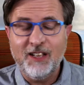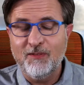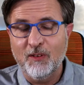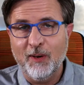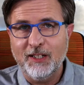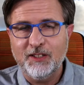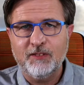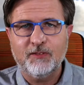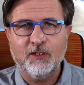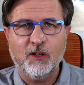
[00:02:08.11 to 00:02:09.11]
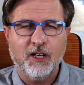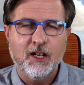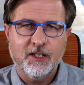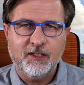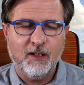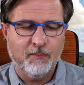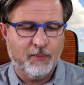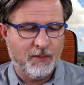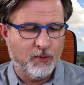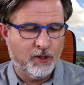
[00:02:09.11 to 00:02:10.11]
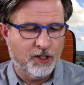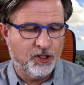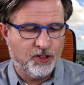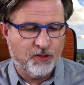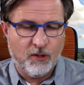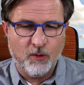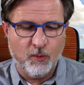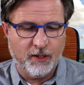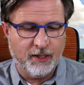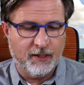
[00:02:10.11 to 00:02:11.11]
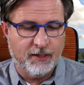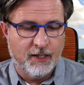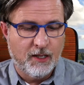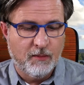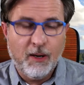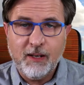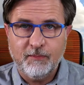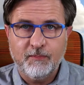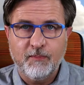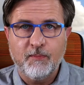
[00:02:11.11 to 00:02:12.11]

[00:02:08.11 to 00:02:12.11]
Even when it's of God, some people can struggle with it. But